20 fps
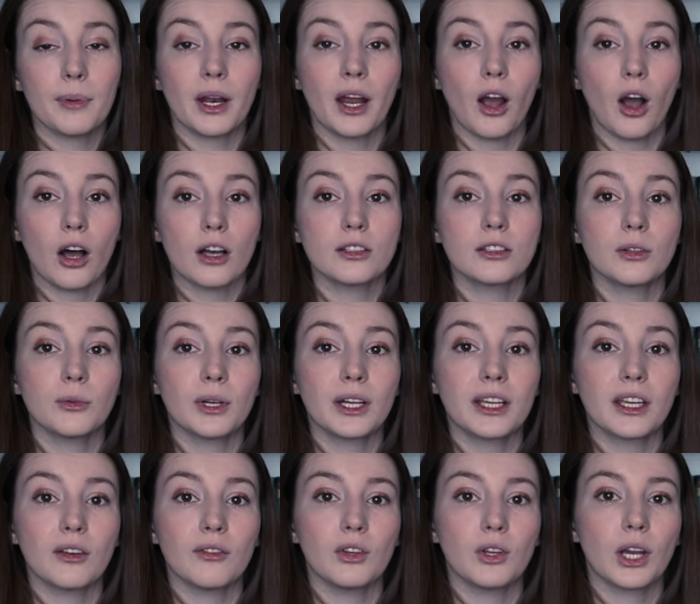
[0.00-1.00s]
but I also want
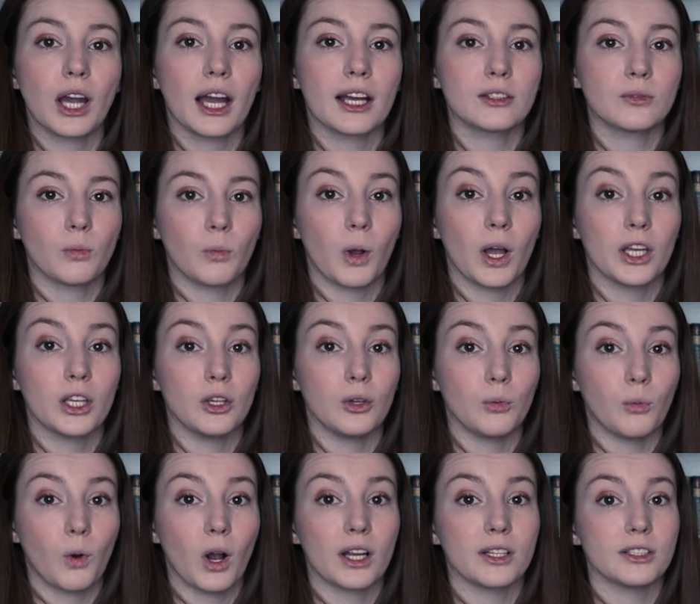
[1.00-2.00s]
to give you guys what you
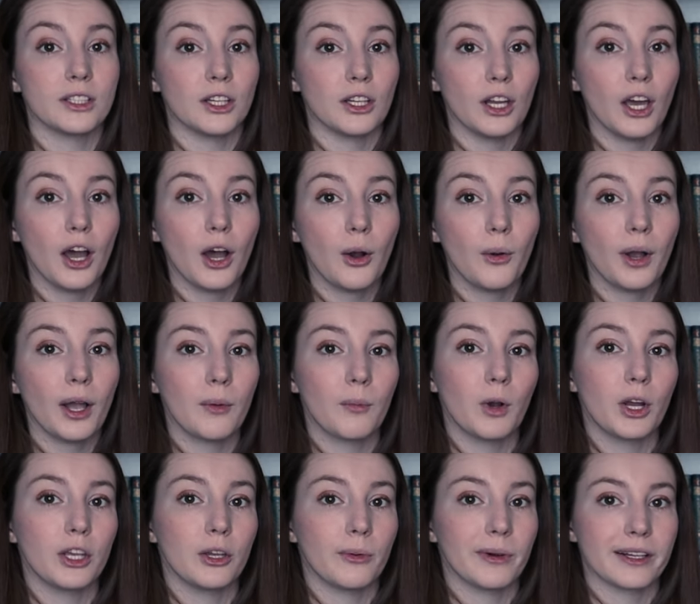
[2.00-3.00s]
want to know and
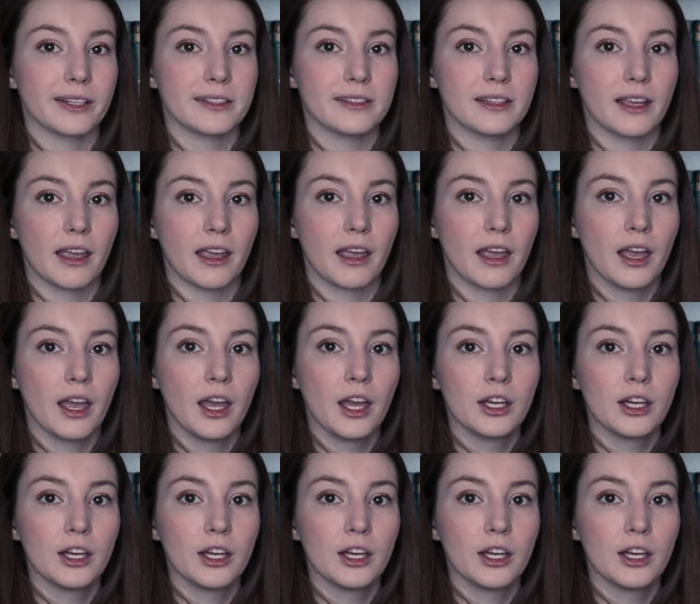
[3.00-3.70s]
what you want to see.